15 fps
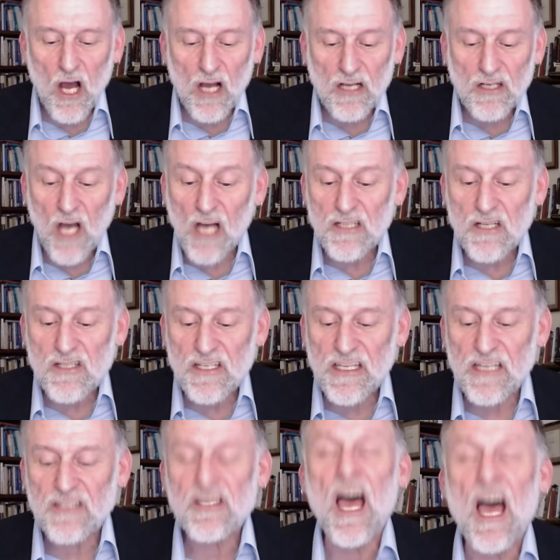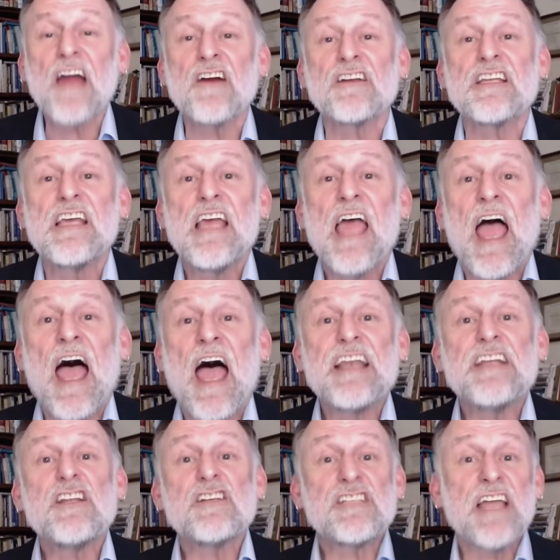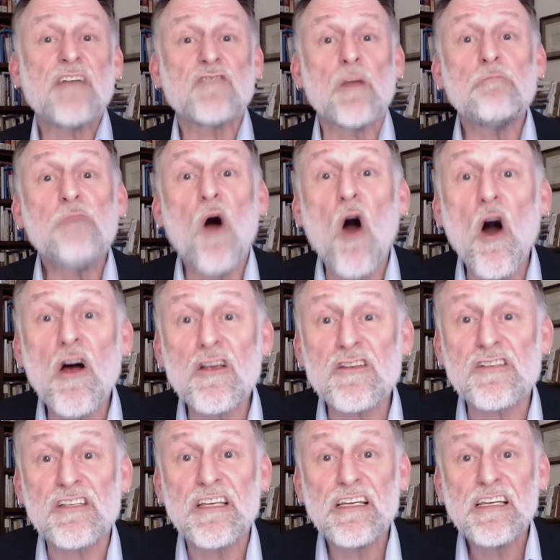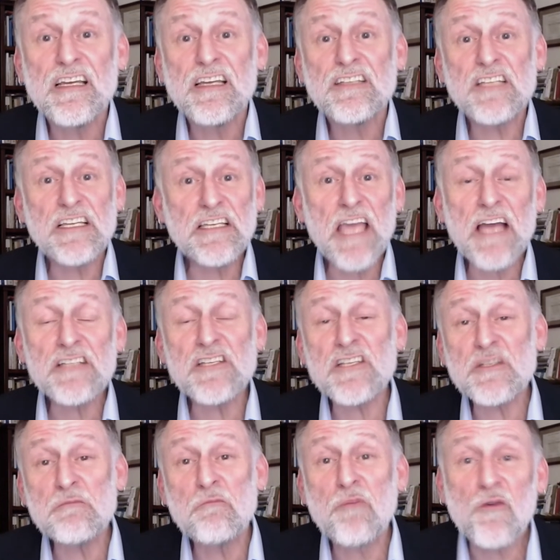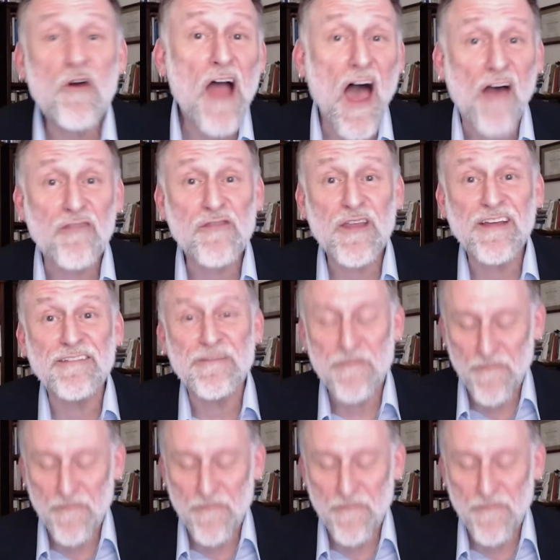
uh, God doesn't get tired and he doesn't have to pause to catch his breath.